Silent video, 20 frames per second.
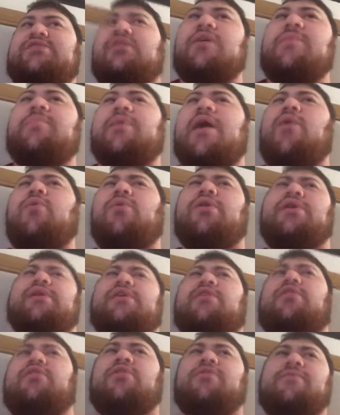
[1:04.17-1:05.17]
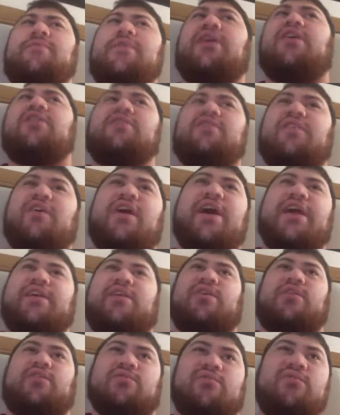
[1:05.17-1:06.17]
so he probably would kill you if he doesn't
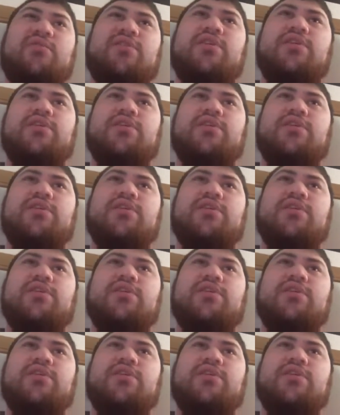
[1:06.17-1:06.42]
like you.